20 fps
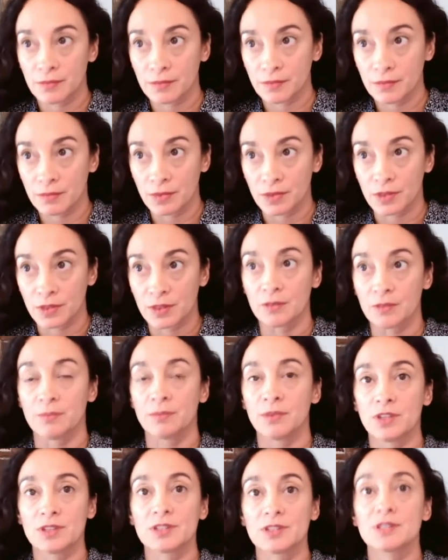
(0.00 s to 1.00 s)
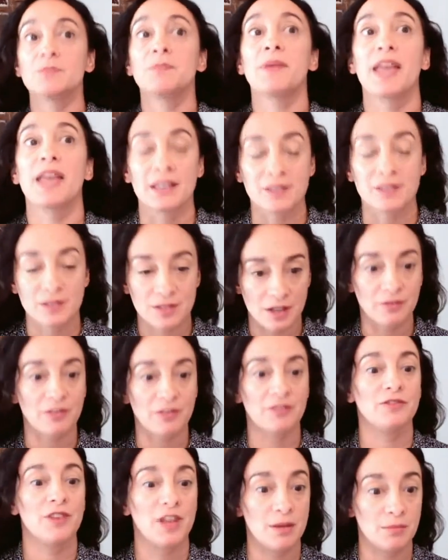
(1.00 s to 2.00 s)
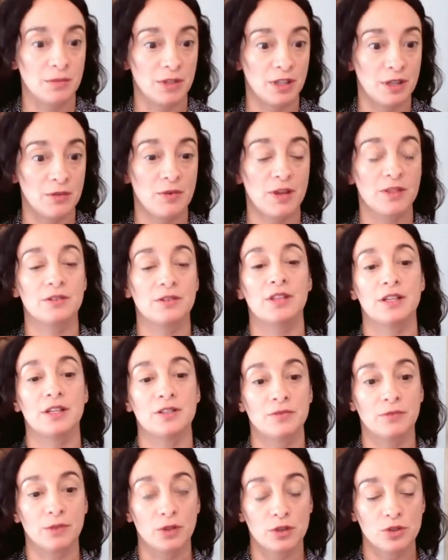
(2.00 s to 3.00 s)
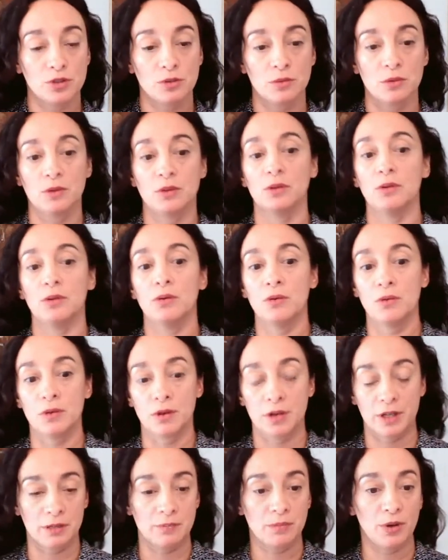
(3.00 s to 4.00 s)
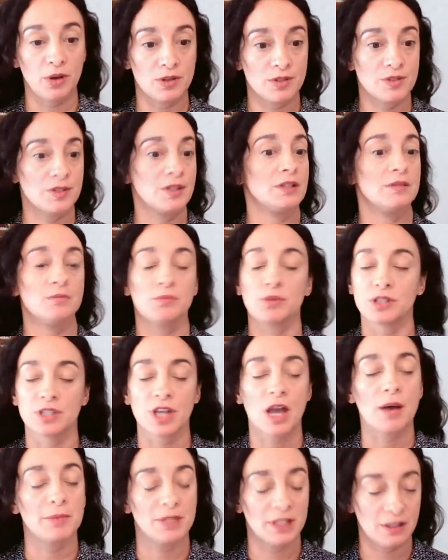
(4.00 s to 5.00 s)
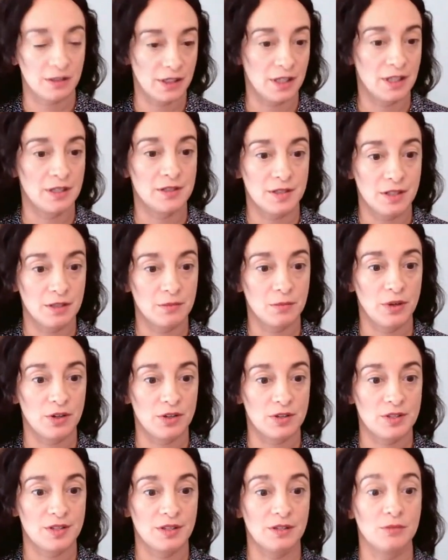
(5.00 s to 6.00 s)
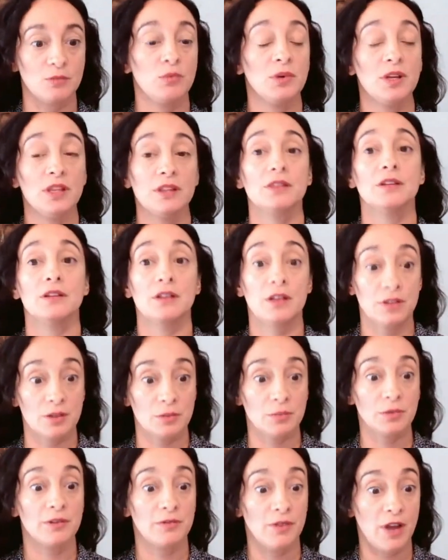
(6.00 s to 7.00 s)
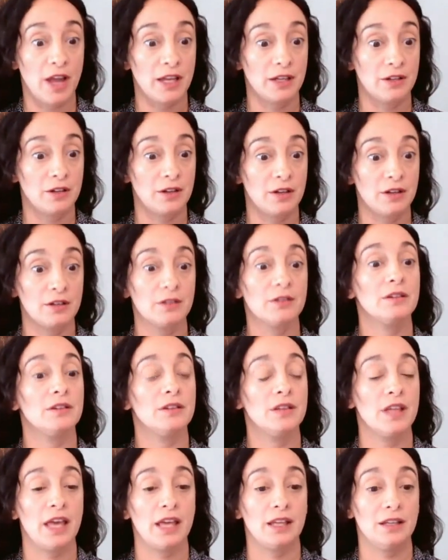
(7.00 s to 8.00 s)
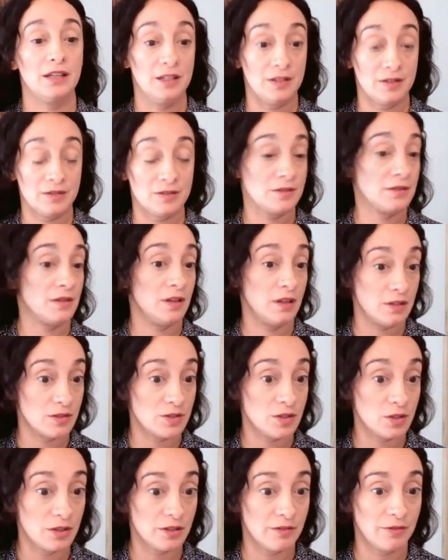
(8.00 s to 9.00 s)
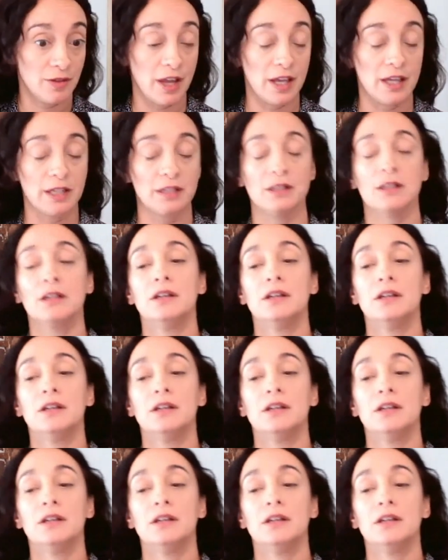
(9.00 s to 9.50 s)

the space of a family, whether that's virtual or in person. Predominantly it's in person with another provider that is certified